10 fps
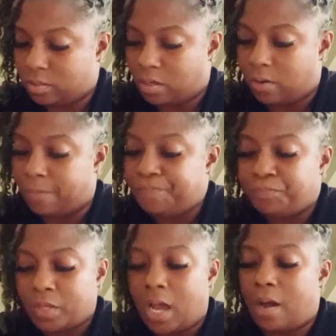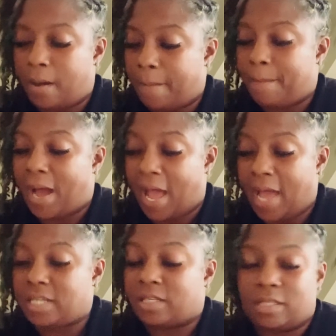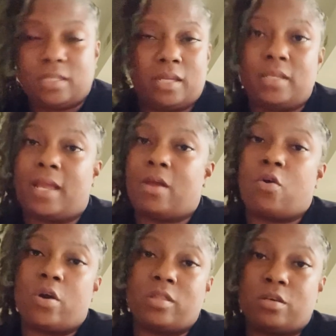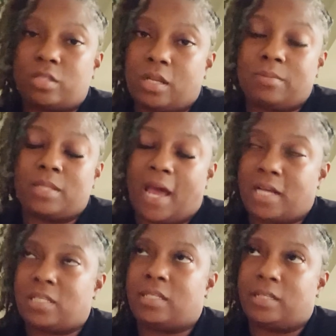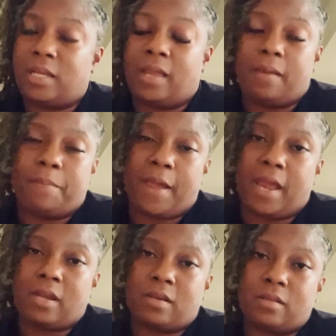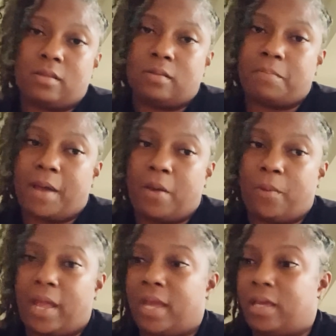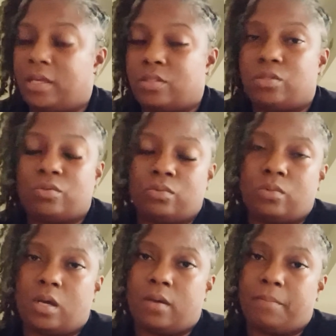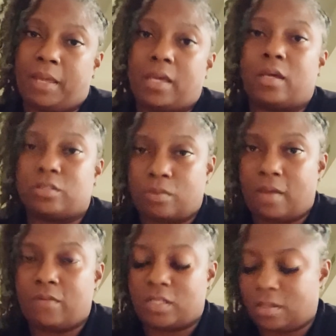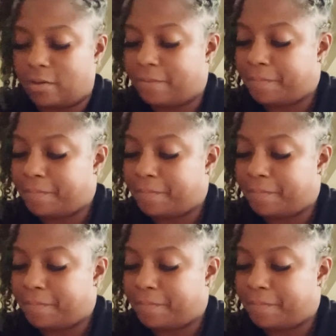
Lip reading: So I actually did that. All those clubs actually did impact my way into making Hustle Heavy. So